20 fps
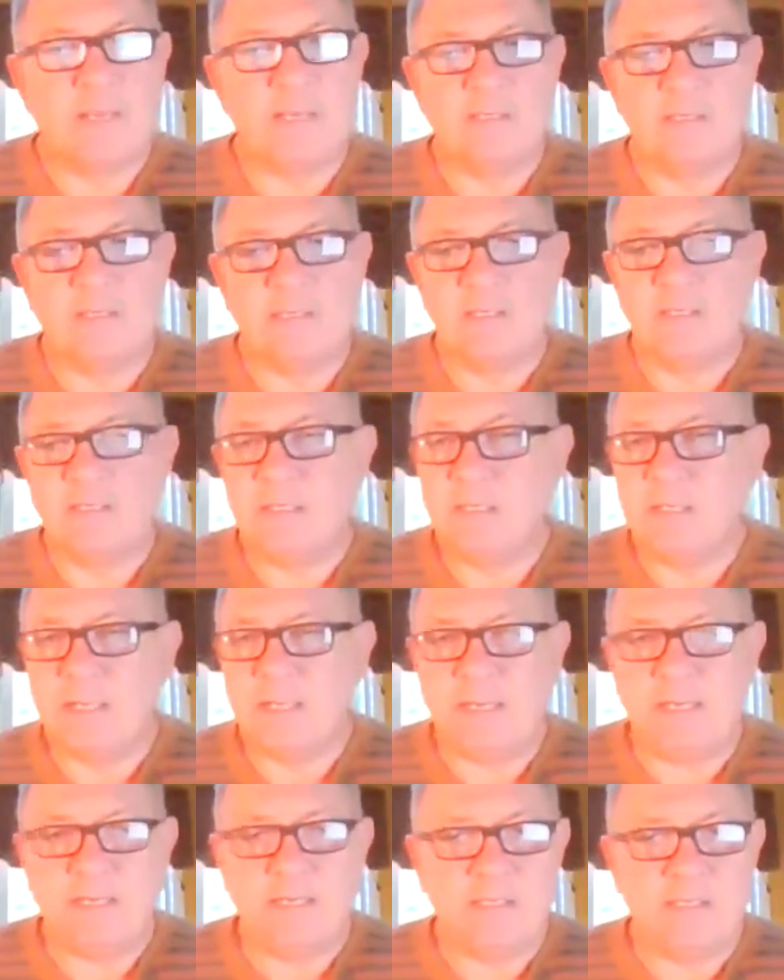A&D.
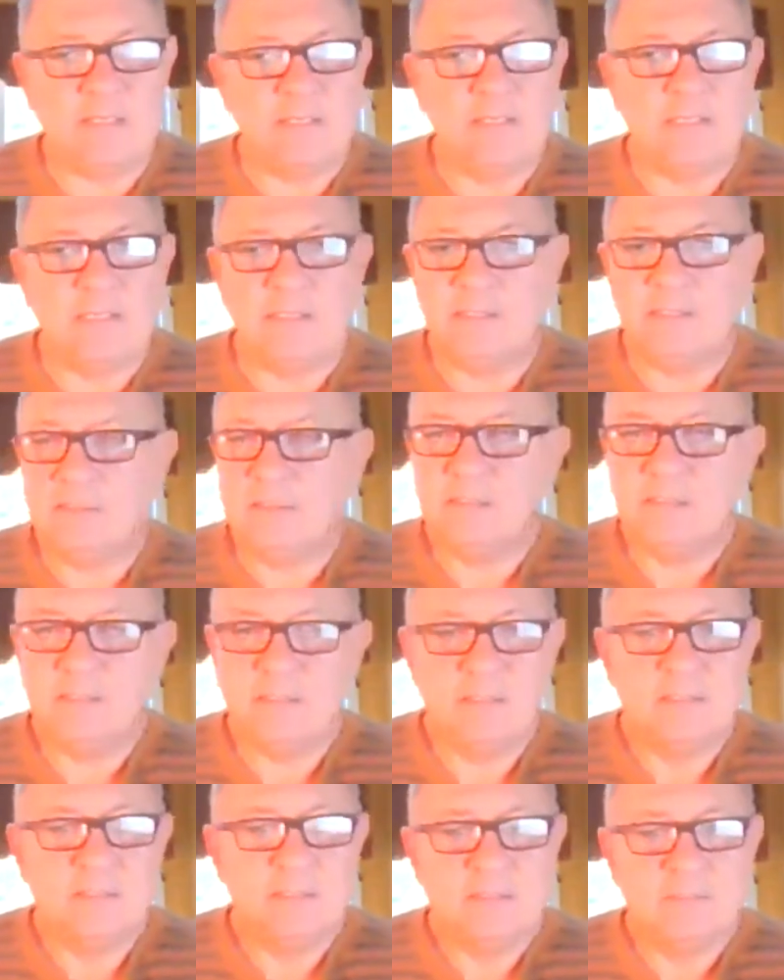A&D
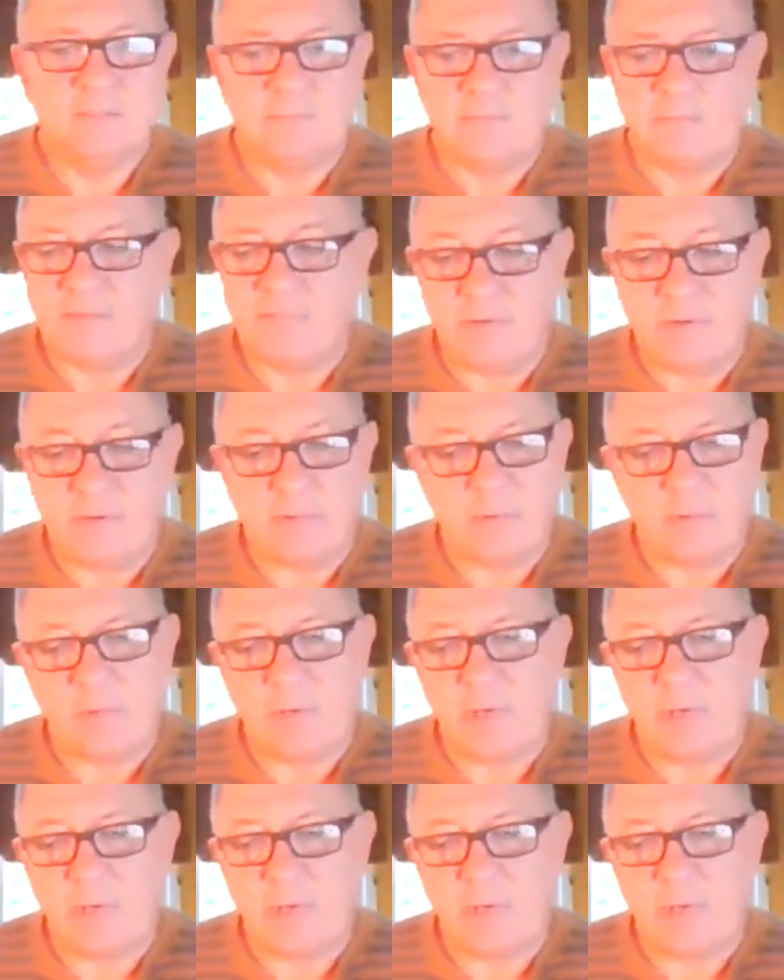may very